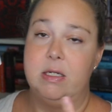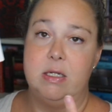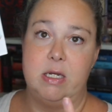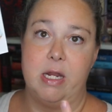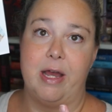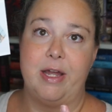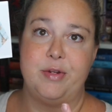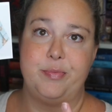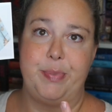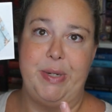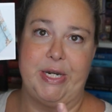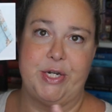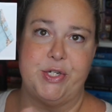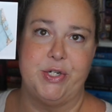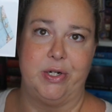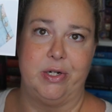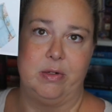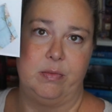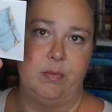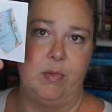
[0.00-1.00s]
not
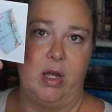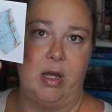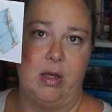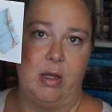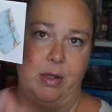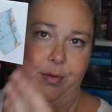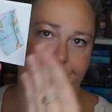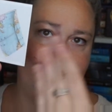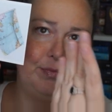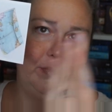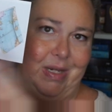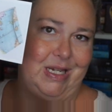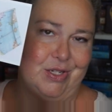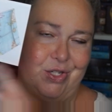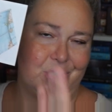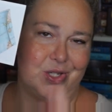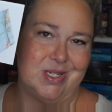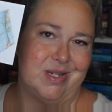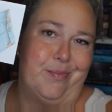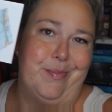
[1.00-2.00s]
pictured.
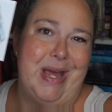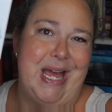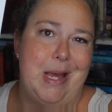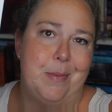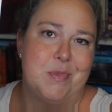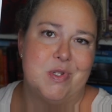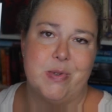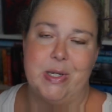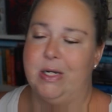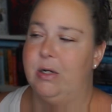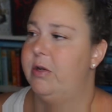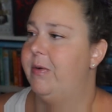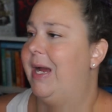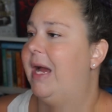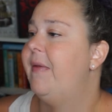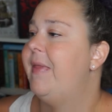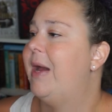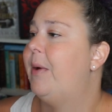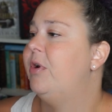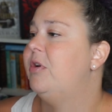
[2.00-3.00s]
It's just a map, so I don't know
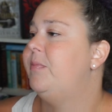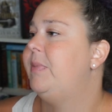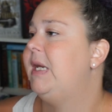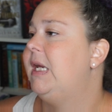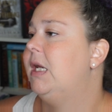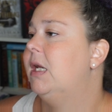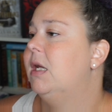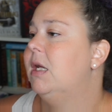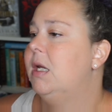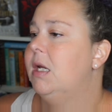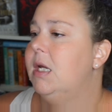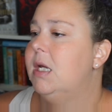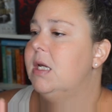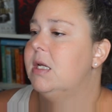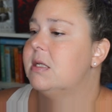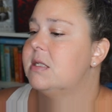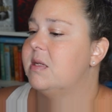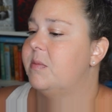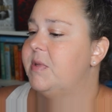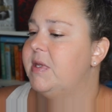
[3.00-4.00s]
how that would be
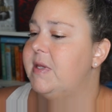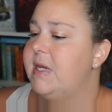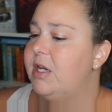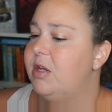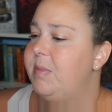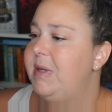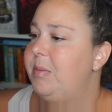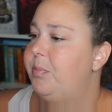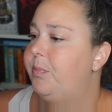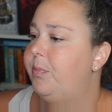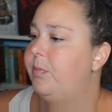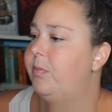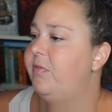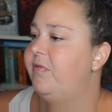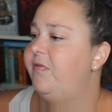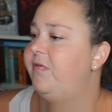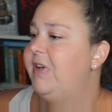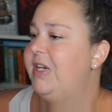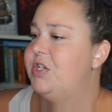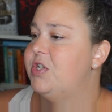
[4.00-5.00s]
something that could be
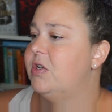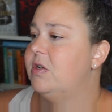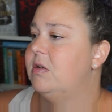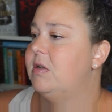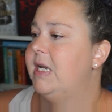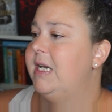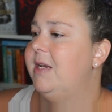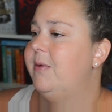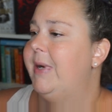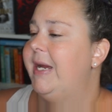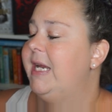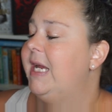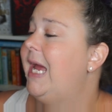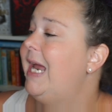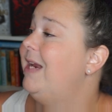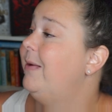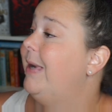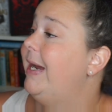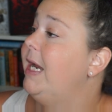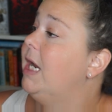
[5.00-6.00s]
featured anyway.
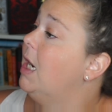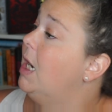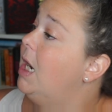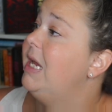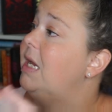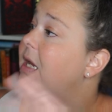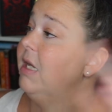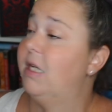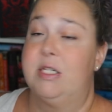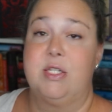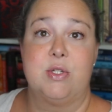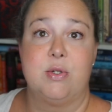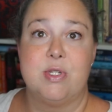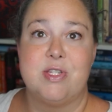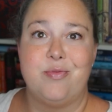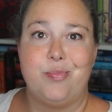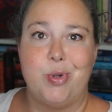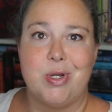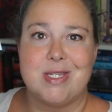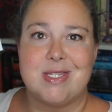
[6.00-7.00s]
Anyway,
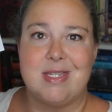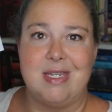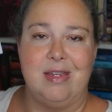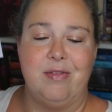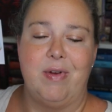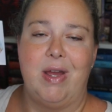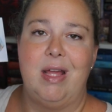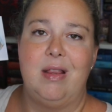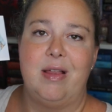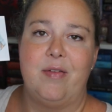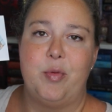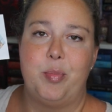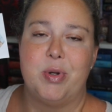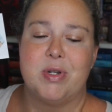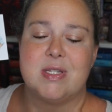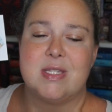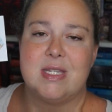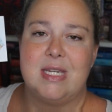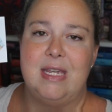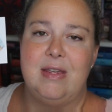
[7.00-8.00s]
exclusive book sleeve. I love a
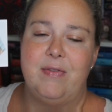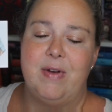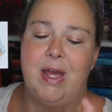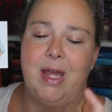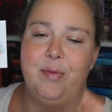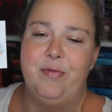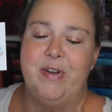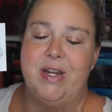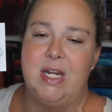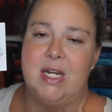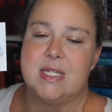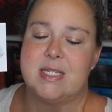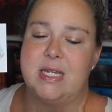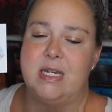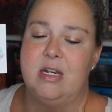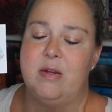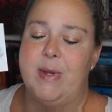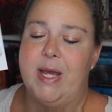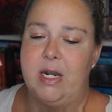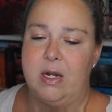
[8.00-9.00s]
book sleeve. I'm very
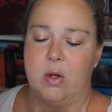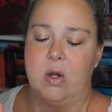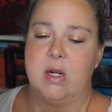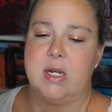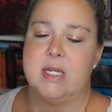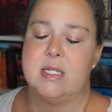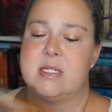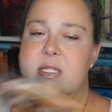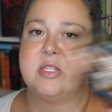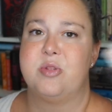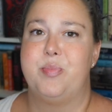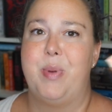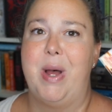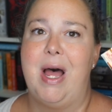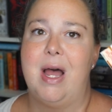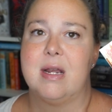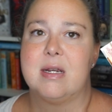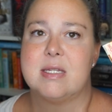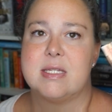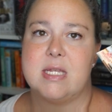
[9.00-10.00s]
excited about August's
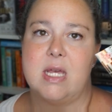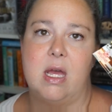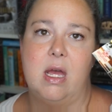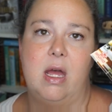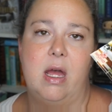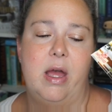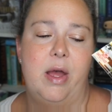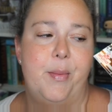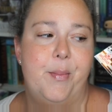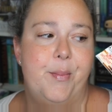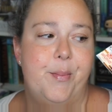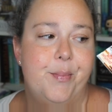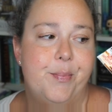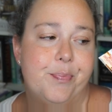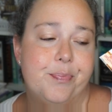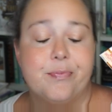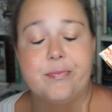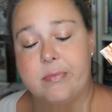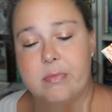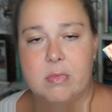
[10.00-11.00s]
box.
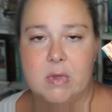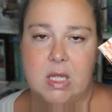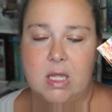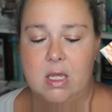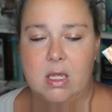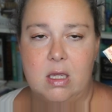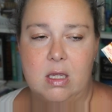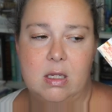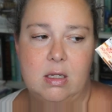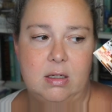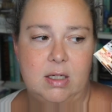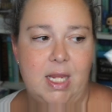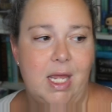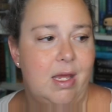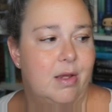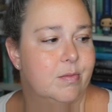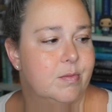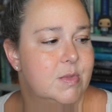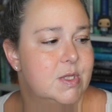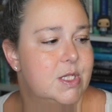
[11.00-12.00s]

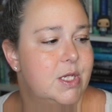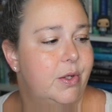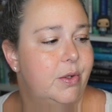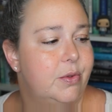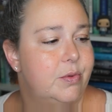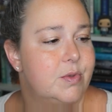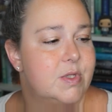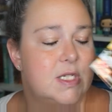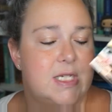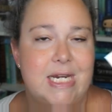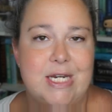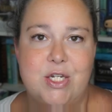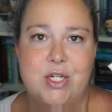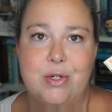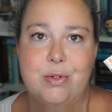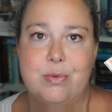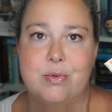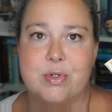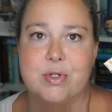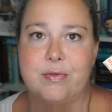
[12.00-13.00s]
Yeah, so stay
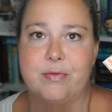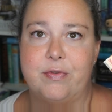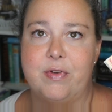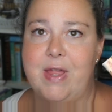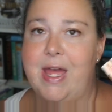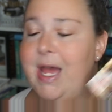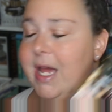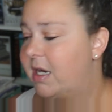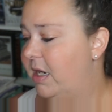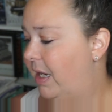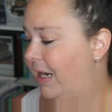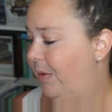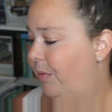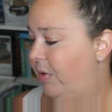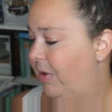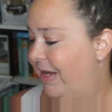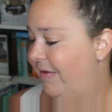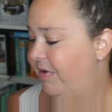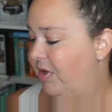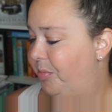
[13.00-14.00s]
tuned for that. I
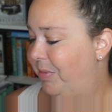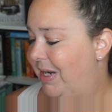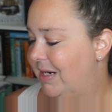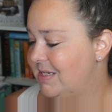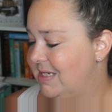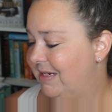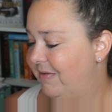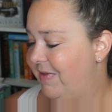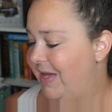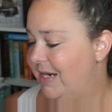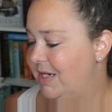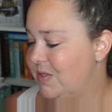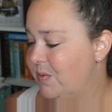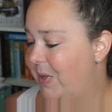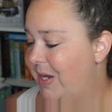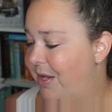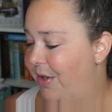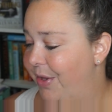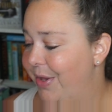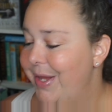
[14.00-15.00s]
will have an unboxing of that as
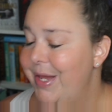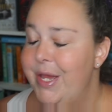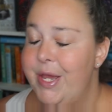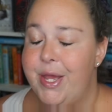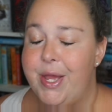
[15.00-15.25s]
well.